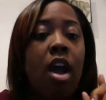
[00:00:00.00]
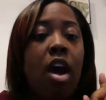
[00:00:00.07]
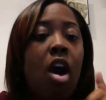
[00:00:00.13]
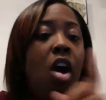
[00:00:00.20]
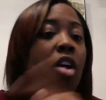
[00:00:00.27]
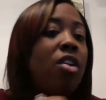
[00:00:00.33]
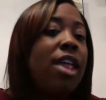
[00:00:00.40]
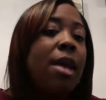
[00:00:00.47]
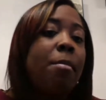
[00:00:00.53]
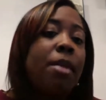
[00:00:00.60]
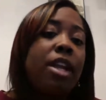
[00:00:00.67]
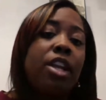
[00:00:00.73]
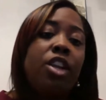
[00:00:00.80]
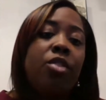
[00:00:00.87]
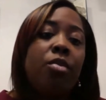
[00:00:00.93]
all that
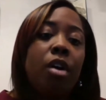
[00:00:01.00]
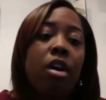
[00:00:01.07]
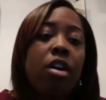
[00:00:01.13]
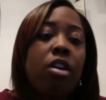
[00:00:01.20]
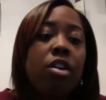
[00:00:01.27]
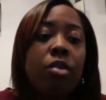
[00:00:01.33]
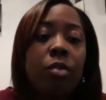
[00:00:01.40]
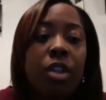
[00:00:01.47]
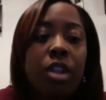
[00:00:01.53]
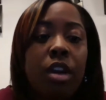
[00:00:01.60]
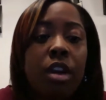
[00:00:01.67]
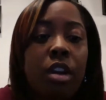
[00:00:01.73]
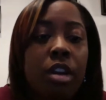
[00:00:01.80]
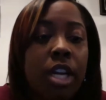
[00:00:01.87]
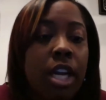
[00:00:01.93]
money you earned with
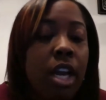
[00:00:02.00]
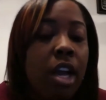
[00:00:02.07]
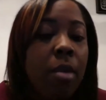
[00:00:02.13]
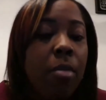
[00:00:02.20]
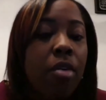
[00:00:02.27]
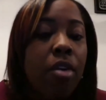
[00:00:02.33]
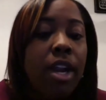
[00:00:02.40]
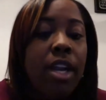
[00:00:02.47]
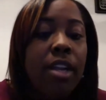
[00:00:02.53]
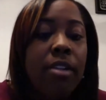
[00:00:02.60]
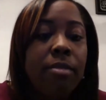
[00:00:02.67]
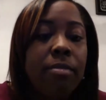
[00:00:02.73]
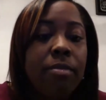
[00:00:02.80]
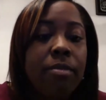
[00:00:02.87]
earned income credit,